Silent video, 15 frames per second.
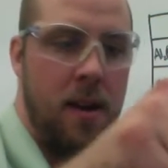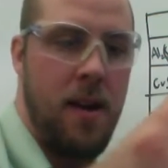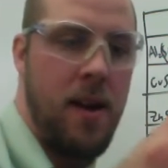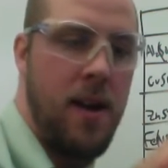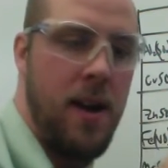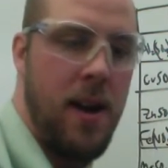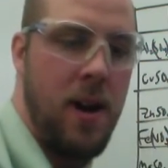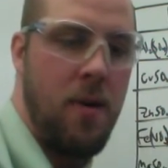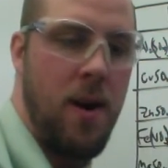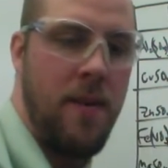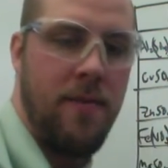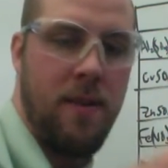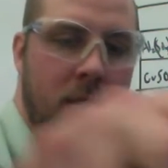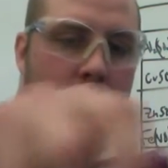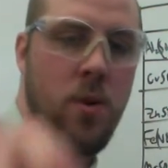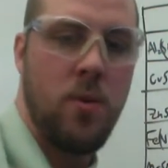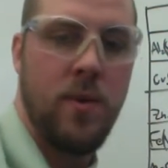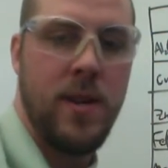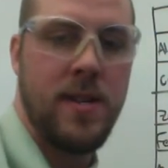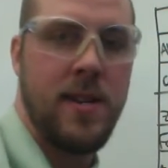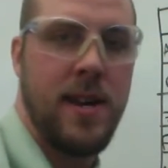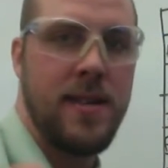However, when
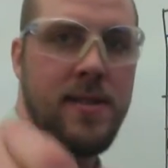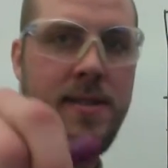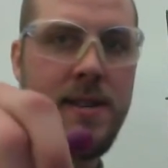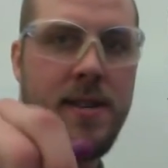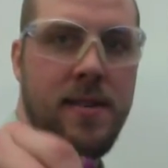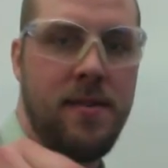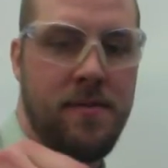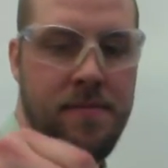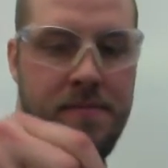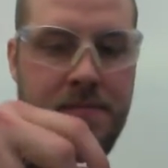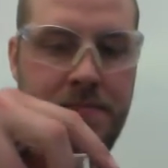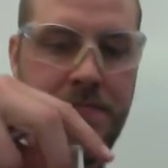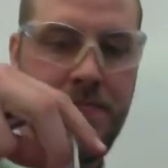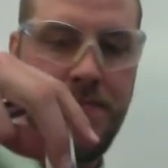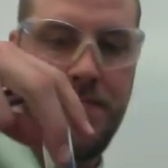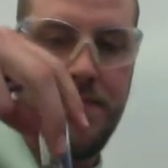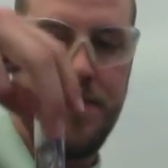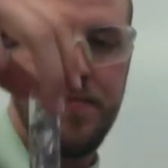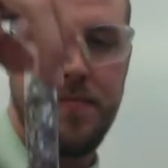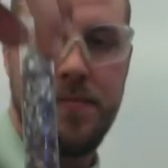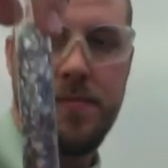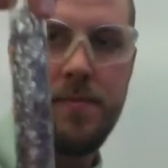we tested
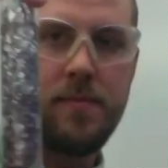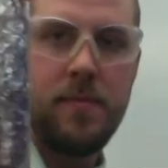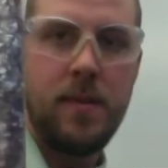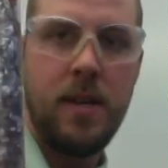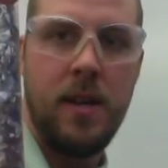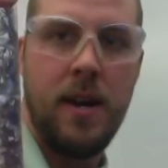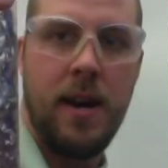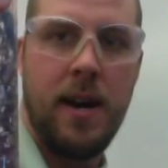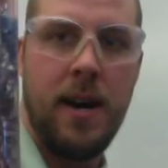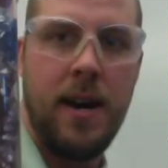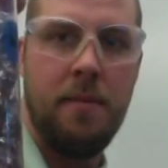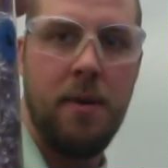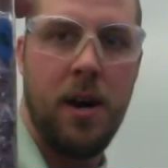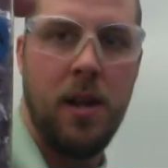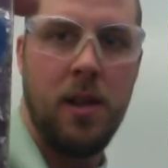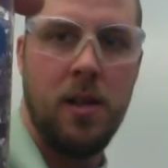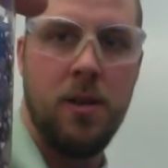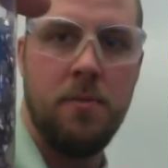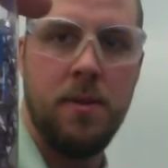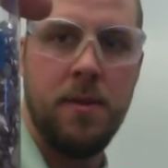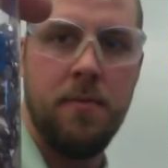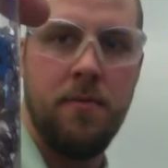
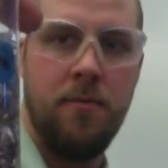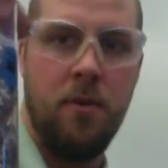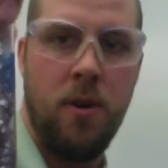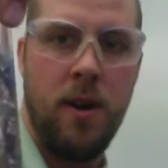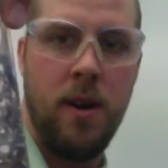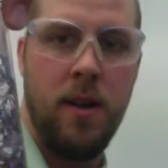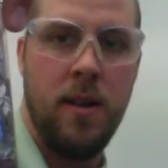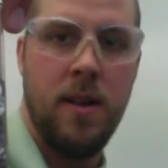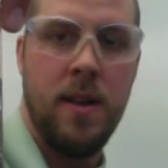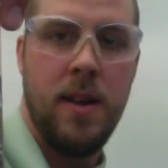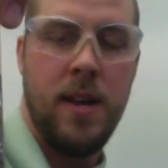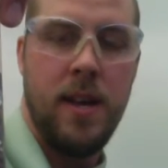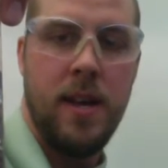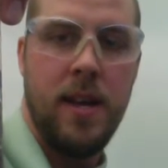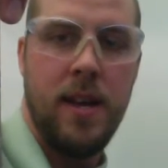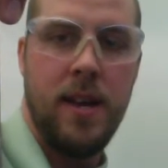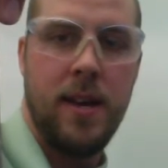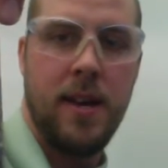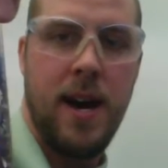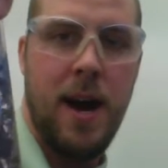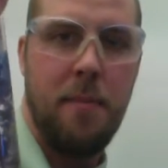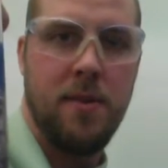aluminum foil in
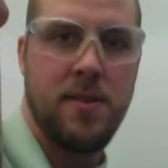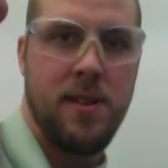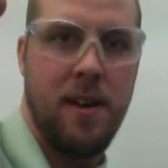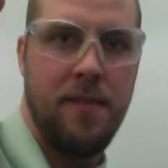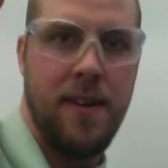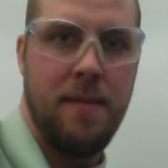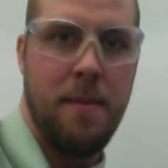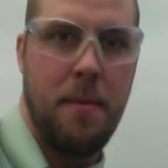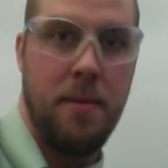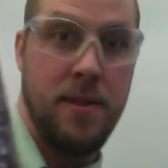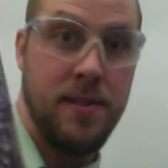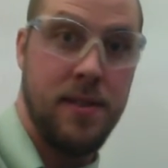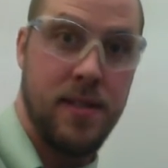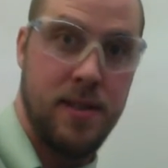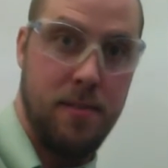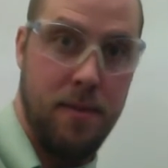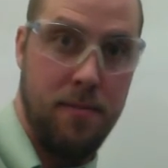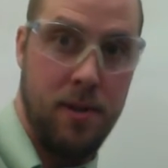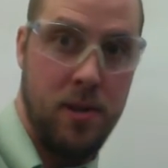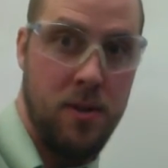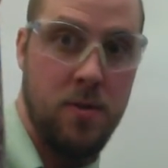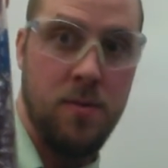copper sulfate, remember this used to be
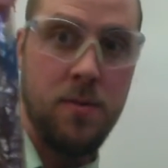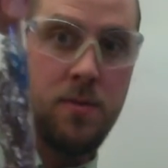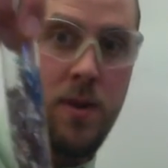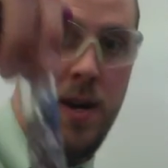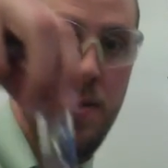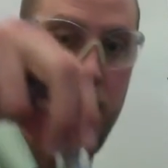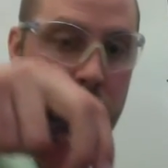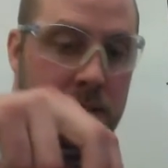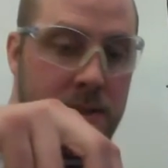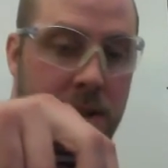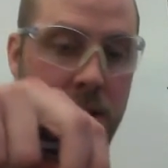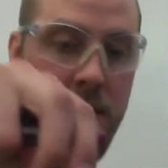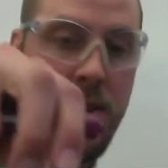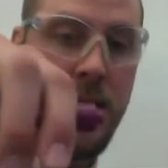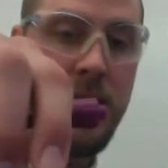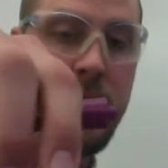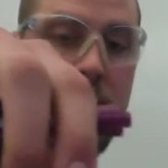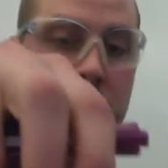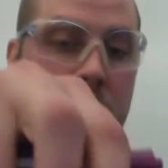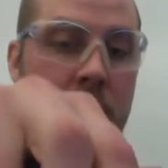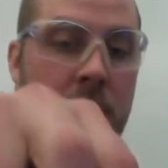blue when you started this,